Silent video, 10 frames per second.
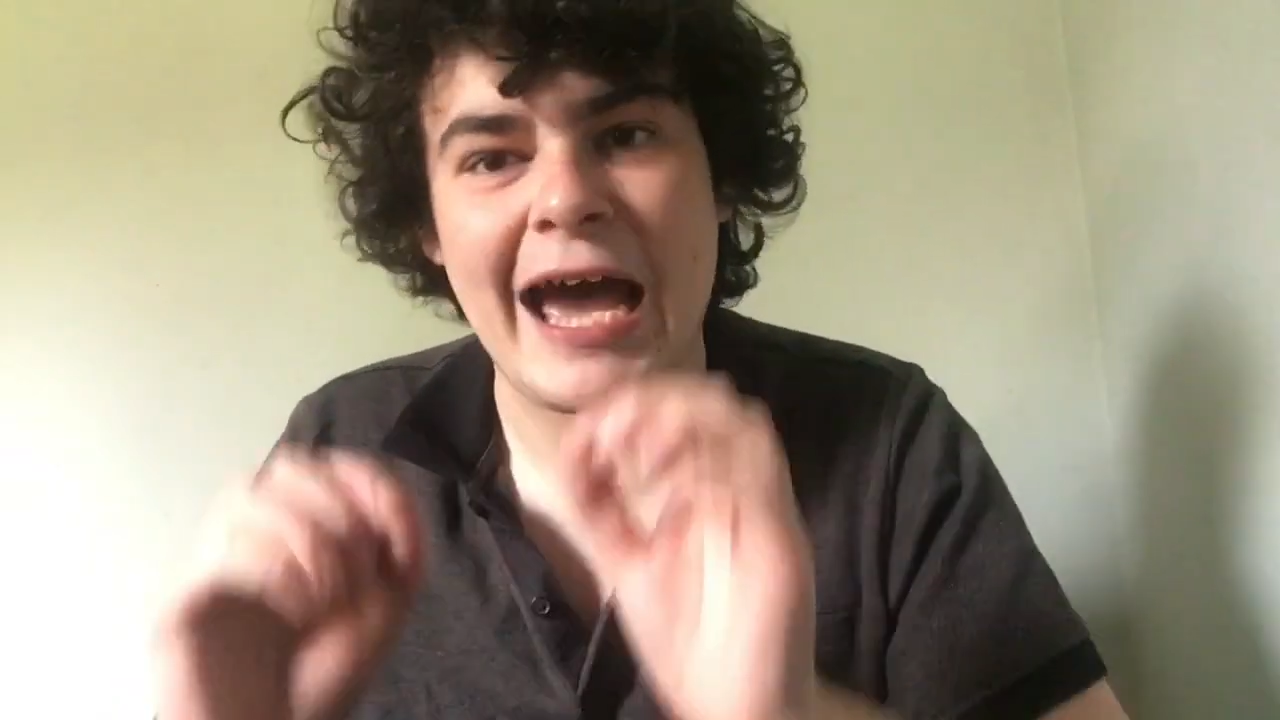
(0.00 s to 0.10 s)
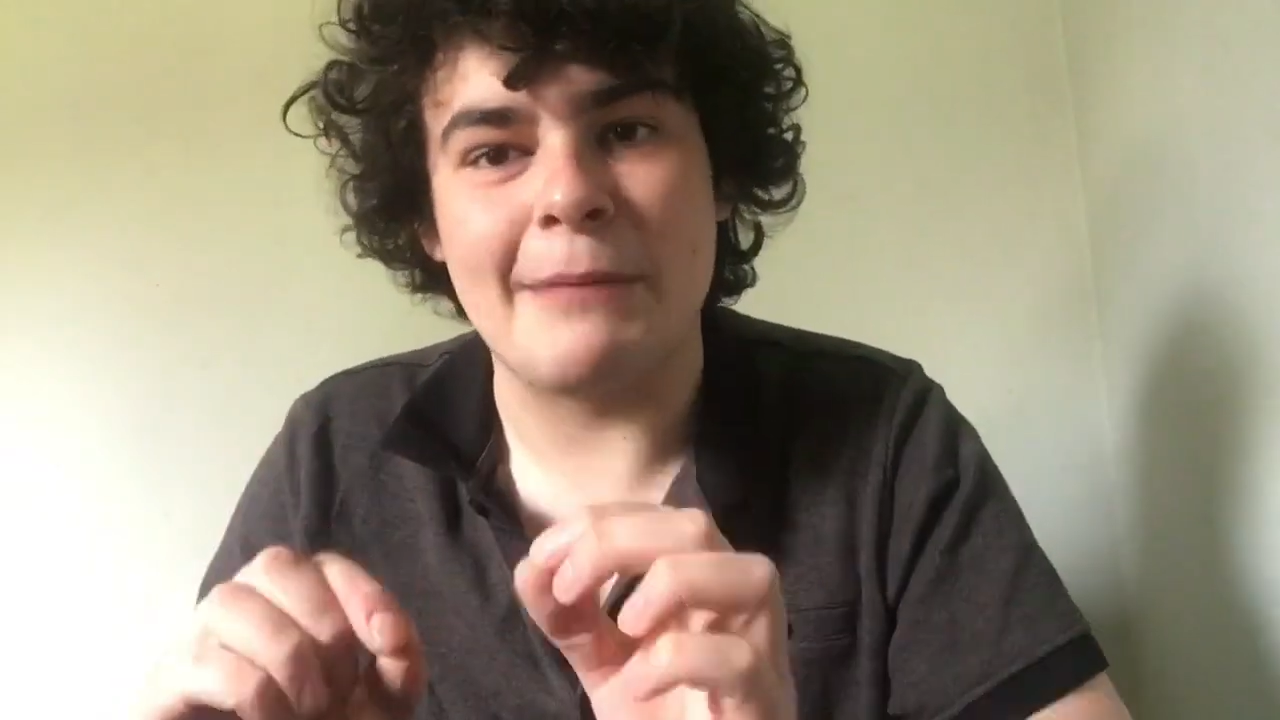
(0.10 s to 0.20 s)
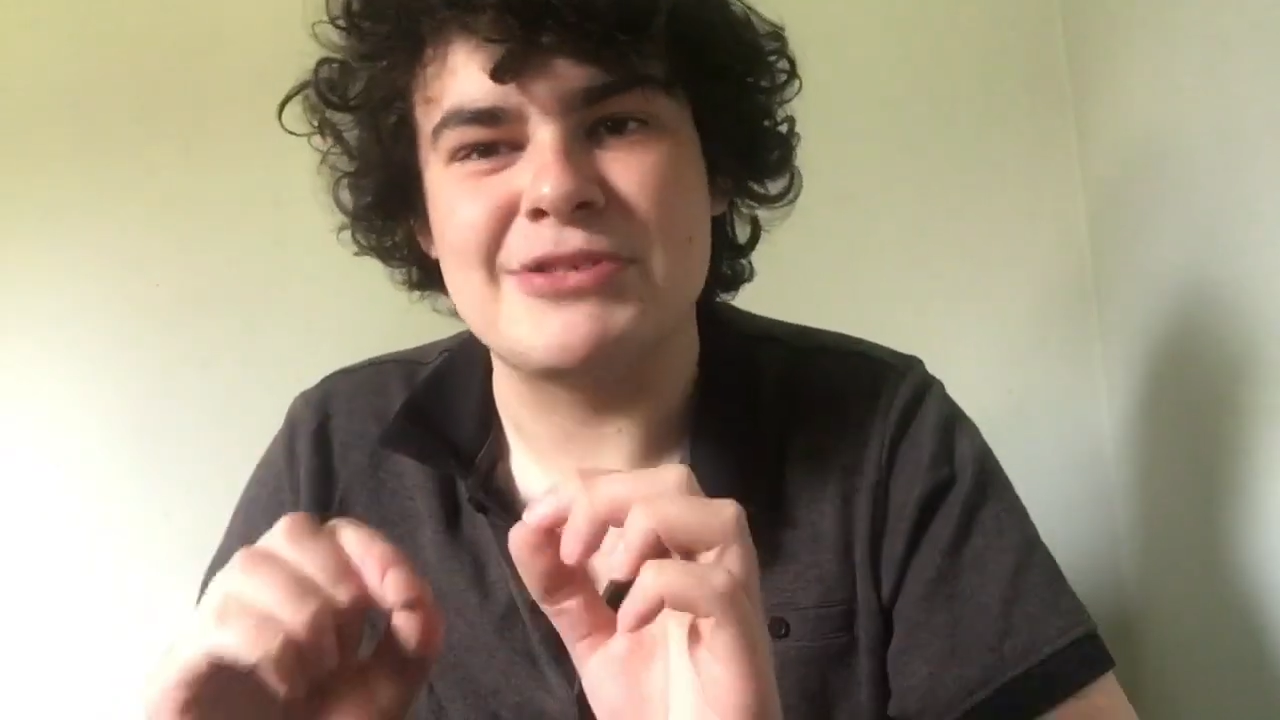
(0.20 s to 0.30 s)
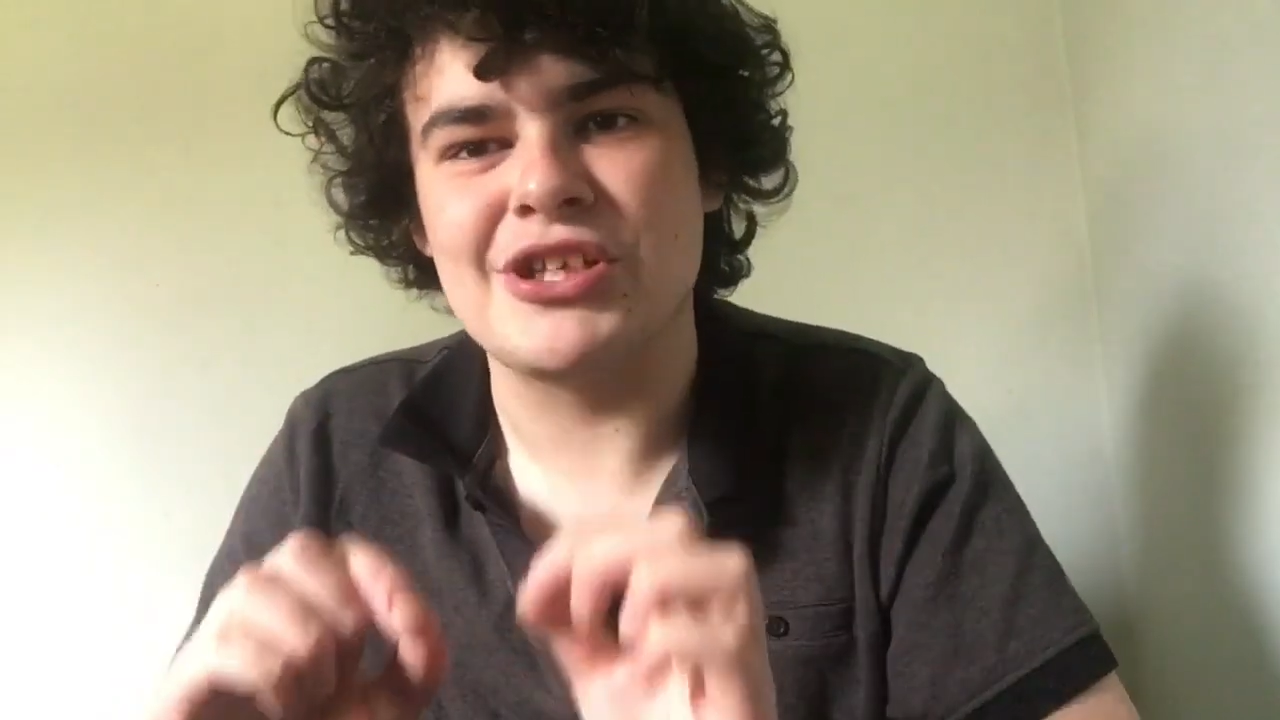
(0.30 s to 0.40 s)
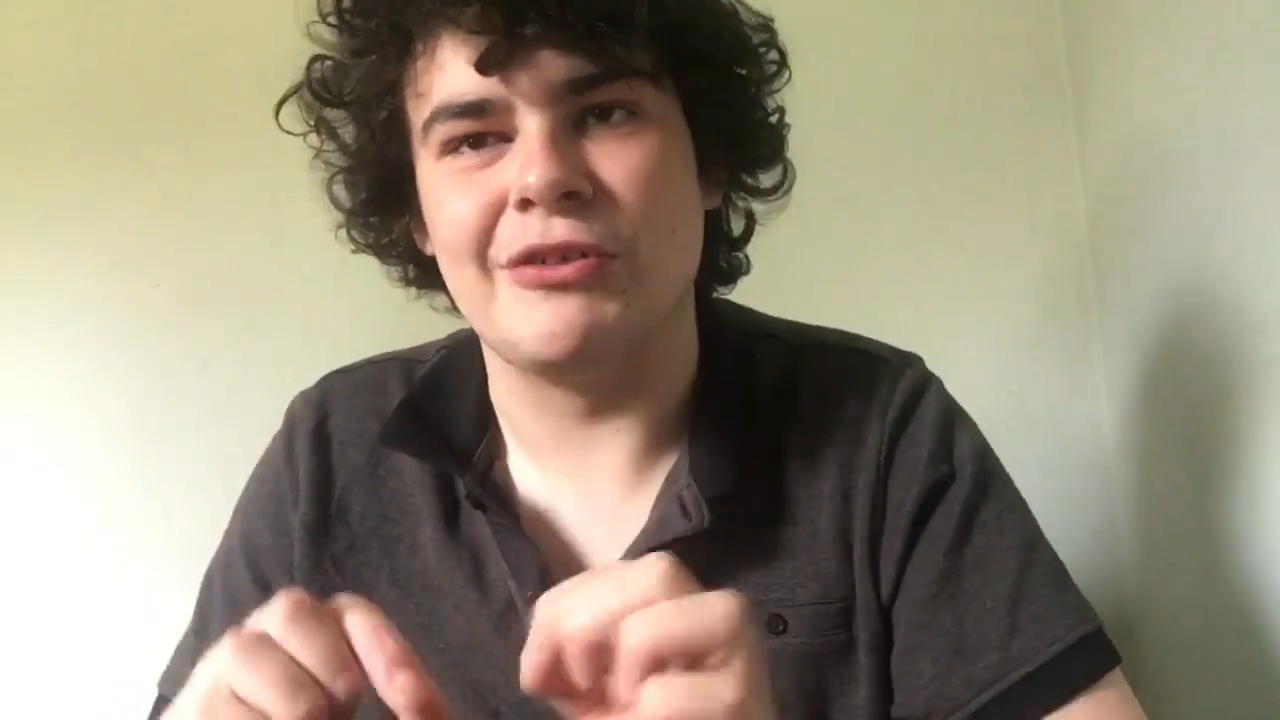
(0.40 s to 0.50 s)

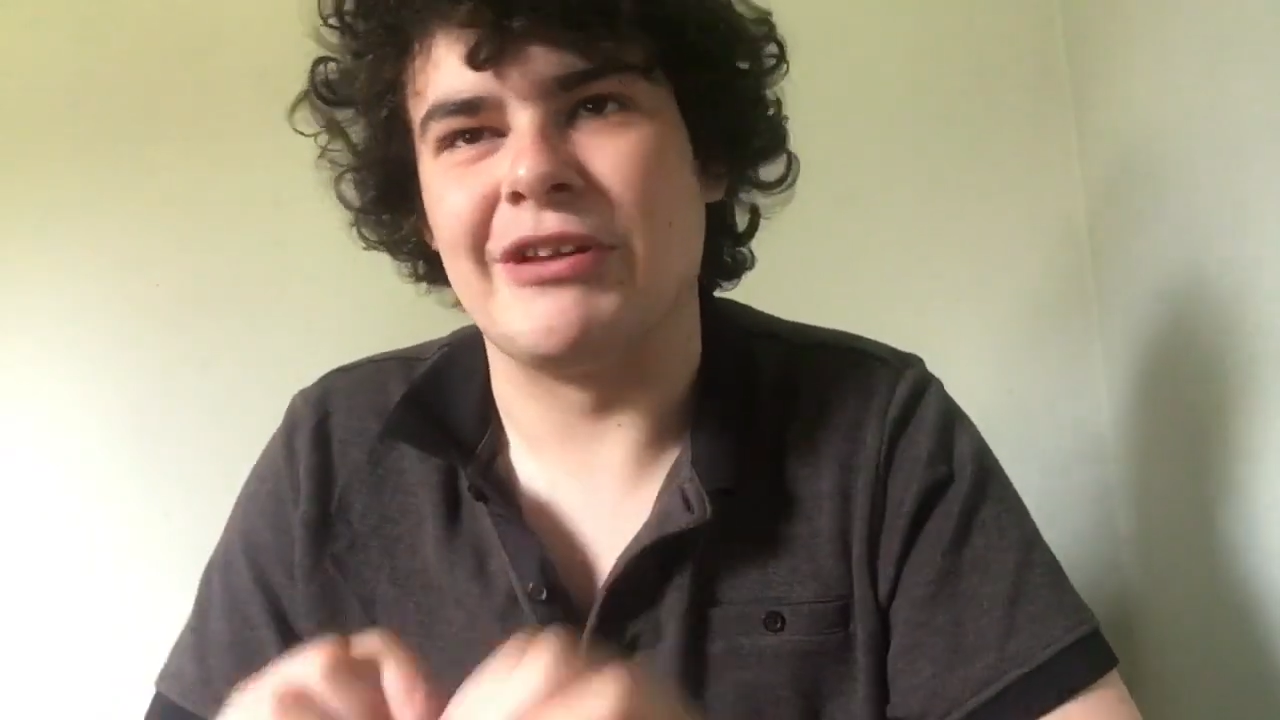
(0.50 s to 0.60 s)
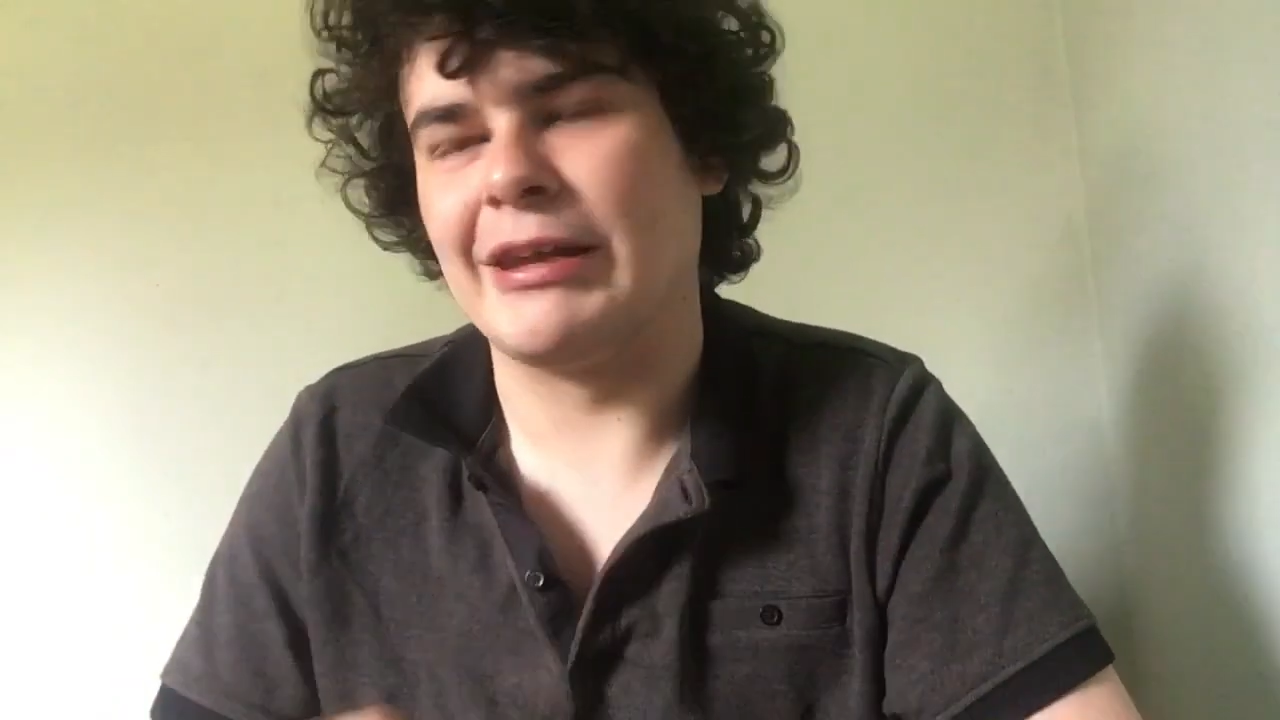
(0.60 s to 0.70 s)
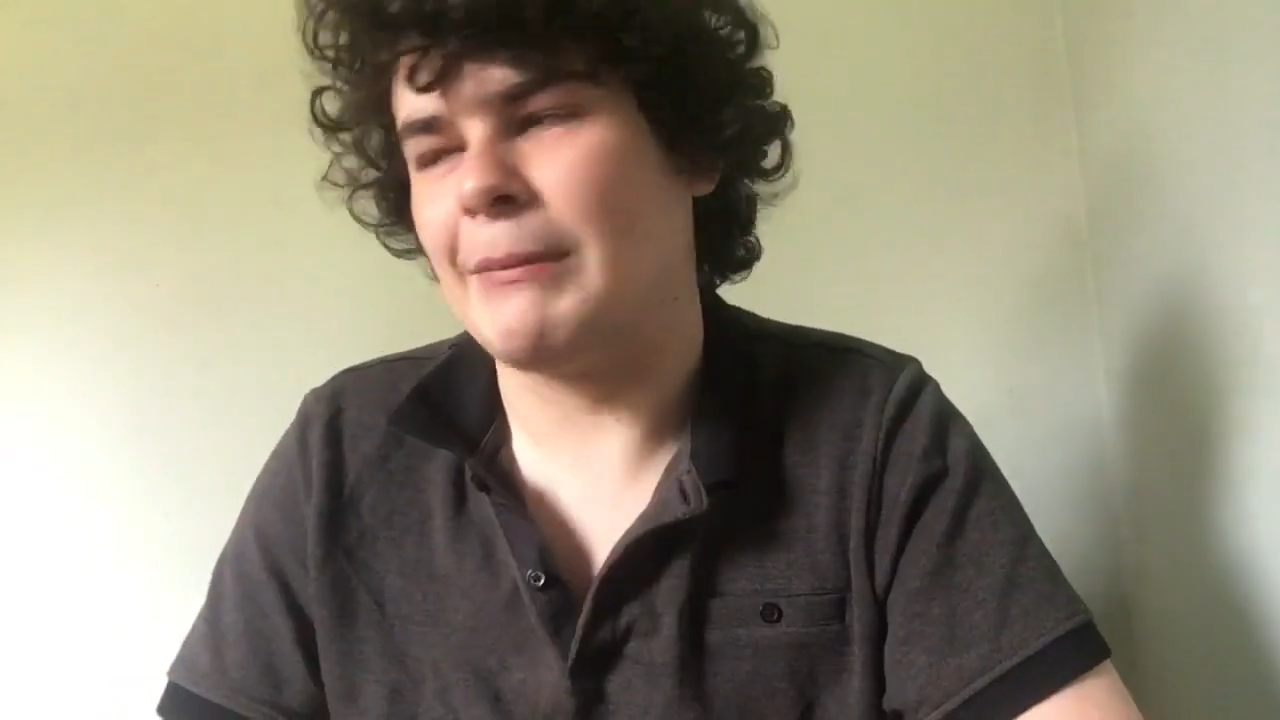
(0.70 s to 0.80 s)
absolutely